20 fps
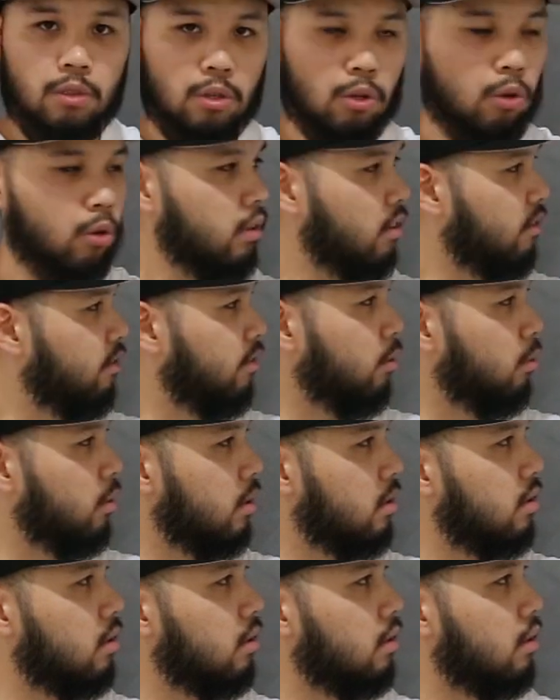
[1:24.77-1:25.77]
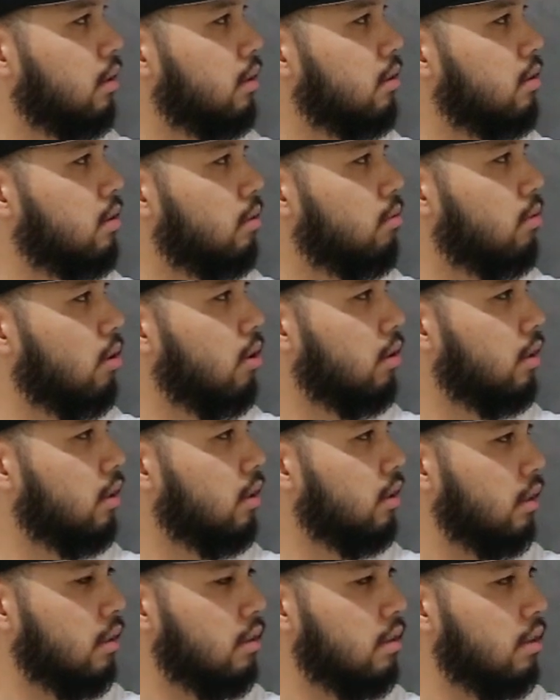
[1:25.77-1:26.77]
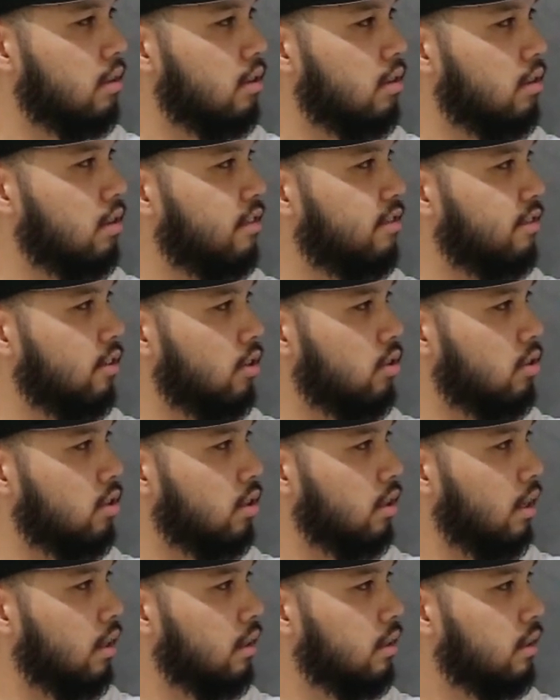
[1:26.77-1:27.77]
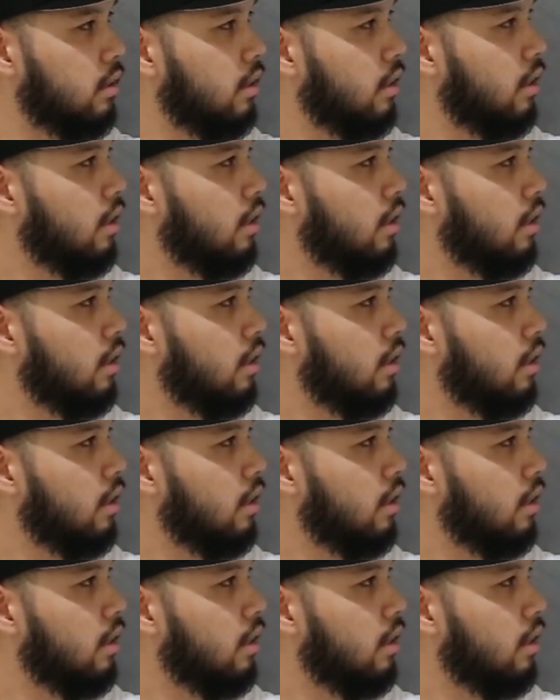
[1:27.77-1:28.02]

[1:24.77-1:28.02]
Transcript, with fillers: looking forward to, to rock in the near future.